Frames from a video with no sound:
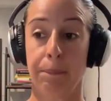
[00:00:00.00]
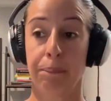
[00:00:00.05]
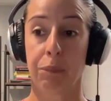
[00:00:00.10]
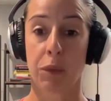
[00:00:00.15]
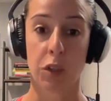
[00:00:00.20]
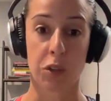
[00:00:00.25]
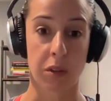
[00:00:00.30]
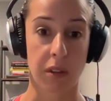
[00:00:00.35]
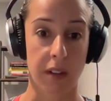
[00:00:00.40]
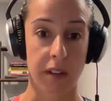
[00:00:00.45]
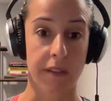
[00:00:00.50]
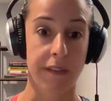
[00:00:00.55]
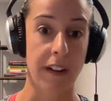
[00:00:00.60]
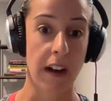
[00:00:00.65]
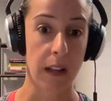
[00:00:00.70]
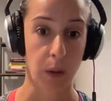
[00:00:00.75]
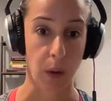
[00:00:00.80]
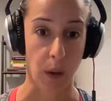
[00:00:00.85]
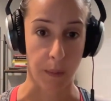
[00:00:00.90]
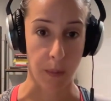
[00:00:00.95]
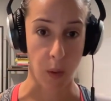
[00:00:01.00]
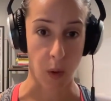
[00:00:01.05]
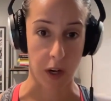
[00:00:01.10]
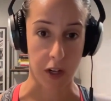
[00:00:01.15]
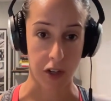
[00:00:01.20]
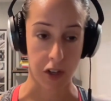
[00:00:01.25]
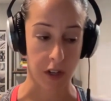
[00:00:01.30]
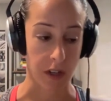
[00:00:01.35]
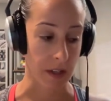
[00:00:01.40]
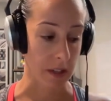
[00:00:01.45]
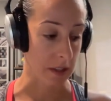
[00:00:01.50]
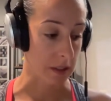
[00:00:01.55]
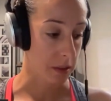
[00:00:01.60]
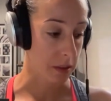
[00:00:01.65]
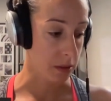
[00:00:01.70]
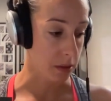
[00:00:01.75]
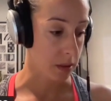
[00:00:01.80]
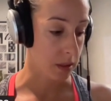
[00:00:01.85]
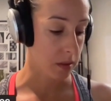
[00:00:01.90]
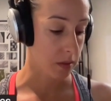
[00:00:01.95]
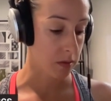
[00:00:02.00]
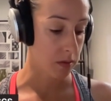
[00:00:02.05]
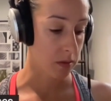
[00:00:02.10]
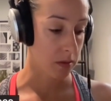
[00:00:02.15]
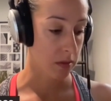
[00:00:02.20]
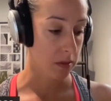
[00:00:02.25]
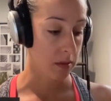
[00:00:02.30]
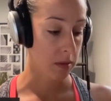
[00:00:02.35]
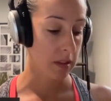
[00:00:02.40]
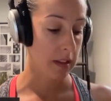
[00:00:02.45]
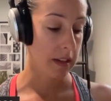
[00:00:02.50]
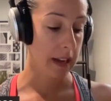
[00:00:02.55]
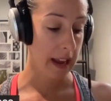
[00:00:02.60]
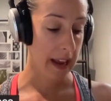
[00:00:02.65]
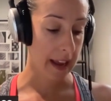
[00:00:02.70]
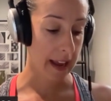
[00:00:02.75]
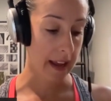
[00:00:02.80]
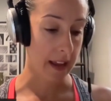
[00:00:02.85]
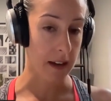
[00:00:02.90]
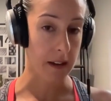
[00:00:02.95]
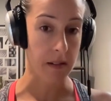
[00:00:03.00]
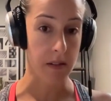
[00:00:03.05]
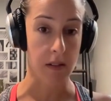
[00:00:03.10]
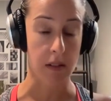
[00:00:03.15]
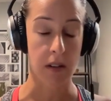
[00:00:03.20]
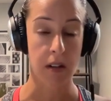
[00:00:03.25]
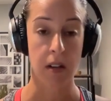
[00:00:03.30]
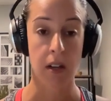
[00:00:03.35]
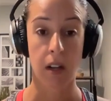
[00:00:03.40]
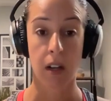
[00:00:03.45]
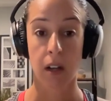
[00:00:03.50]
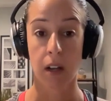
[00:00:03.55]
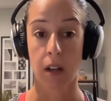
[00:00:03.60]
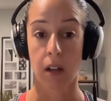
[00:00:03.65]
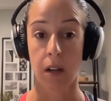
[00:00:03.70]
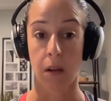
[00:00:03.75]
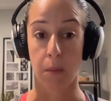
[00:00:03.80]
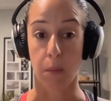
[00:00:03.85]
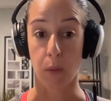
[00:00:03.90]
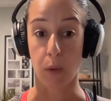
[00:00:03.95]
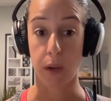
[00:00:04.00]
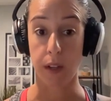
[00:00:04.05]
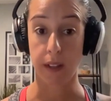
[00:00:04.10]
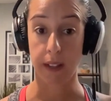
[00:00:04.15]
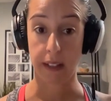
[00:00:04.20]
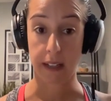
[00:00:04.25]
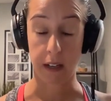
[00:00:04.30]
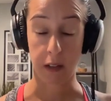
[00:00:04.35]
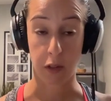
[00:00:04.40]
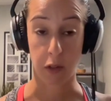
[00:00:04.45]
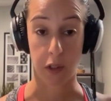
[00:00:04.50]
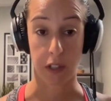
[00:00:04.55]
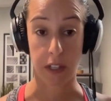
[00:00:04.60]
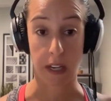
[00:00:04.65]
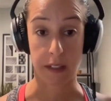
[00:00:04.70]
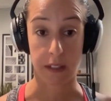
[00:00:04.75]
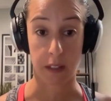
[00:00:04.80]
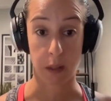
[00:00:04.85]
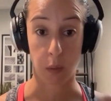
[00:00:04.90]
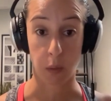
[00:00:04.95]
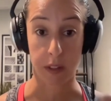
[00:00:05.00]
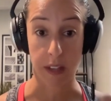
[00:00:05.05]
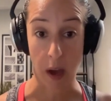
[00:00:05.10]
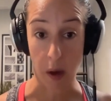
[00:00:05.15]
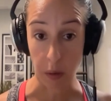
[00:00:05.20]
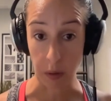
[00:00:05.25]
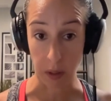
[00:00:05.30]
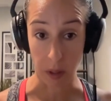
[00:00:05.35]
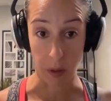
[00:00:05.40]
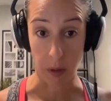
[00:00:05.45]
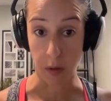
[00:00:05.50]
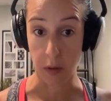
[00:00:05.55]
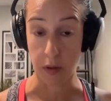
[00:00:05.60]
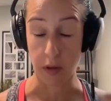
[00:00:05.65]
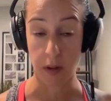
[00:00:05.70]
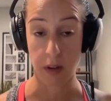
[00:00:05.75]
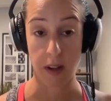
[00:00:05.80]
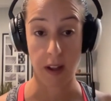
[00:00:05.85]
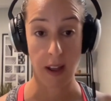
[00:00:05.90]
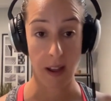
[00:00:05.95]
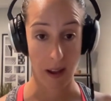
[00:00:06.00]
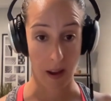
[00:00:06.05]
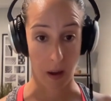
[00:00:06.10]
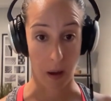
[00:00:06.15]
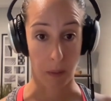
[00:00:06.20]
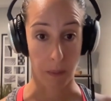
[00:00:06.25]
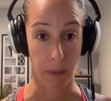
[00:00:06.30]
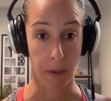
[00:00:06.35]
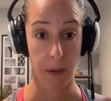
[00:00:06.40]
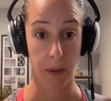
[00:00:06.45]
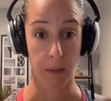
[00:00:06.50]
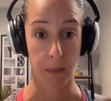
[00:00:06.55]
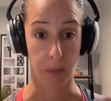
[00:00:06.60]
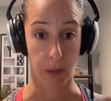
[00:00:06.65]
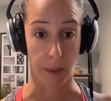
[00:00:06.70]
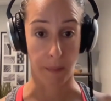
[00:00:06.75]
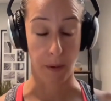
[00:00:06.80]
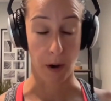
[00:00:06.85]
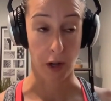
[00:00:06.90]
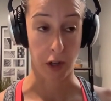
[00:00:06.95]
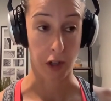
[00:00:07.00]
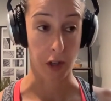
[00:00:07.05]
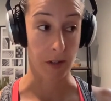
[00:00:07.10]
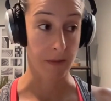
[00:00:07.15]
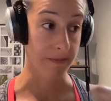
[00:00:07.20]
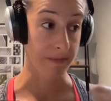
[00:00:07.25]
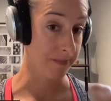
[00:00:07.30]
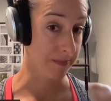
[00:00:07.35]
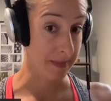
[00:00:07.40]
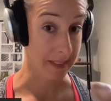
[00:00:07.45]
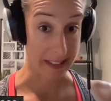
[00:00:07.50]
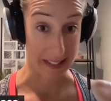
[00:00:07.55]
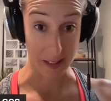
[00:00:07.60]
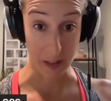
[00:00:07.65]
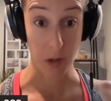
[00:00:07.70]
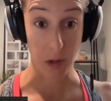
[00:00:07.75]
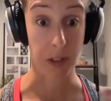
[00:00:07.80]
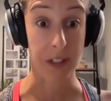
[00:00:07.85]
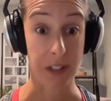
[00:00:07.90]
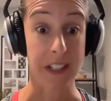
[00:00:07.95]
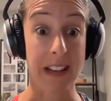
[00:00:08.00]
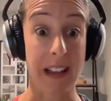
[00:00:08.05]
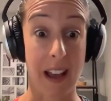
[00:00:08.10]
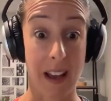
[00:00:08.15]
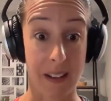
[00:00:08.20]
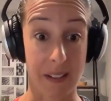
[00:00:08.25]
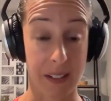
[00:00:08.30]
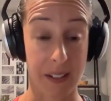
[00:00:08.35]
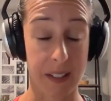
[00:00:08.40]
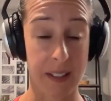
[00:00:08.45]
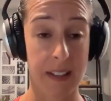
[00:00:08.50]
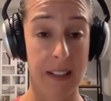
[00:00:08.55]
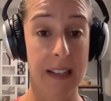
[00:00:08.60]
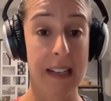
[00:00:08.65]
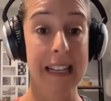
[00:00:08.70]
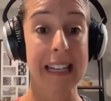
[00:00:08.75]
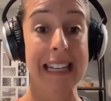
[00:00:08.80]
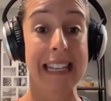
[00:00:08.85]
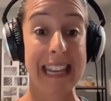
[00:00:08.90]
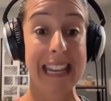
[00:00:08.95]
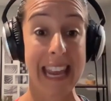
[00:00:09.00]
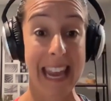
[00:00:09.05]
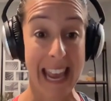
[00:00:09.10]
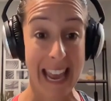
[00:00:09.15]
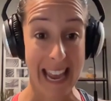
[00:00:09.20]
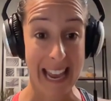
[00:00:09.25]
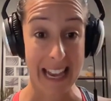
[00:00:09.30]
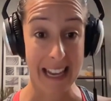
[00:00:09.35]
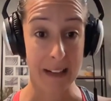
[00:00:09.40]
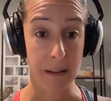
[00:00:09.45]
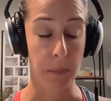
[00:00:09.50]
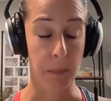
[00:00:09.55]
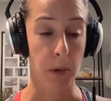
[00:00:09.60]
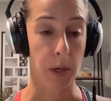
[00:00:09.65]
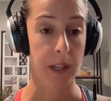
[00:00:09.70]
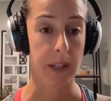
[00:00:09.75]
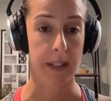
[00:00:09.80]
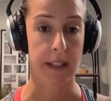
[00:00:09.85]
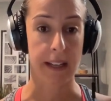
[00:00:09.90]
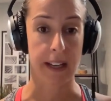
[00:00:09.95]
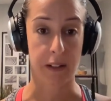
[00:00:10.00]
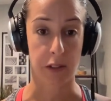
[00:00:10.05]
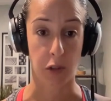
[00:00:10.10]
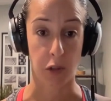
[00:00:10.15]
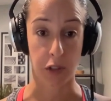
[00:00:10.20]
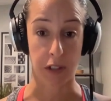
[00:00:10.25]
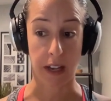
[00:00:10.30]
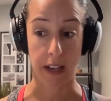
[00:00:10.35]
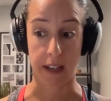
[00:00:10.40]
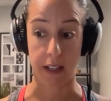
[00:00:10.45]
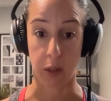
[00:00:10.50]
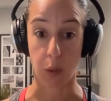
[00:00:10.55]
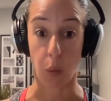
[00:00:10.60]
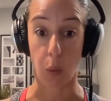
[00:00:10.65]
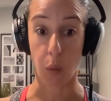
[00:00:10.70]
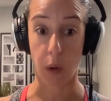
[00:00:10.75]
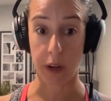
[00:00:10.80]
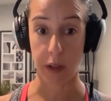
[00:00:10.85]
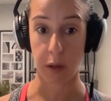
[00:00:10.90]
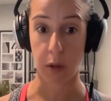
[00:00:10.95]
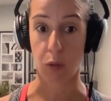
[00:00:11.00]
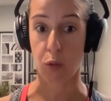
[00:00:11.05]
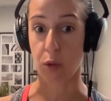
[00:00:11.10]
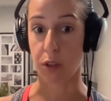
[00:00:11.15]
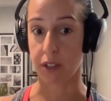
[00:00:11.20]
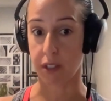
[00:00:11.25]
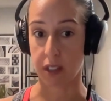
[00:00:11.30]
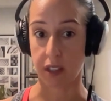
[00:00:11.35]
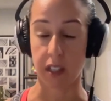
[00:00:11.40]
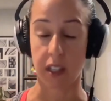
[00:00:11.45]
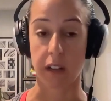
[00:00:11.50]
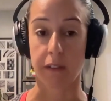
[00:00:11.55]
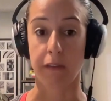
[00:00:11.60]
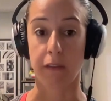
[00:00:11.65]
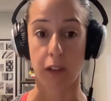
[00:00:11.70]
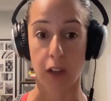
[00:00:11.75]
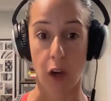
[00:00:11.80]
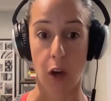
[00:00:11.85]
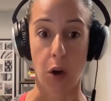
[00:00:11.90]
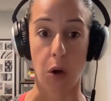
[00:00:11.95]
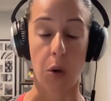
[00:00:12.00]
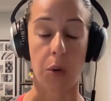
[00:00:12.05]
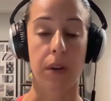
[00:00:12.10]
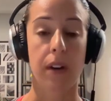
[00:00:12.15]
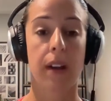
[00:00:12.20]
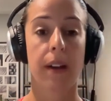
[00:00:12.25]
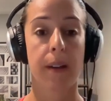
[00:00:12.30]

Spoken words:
So then the follow-up question is, can breathing exercises without load help blood pressure? The answer is yes. Can breathing exercise with resistive load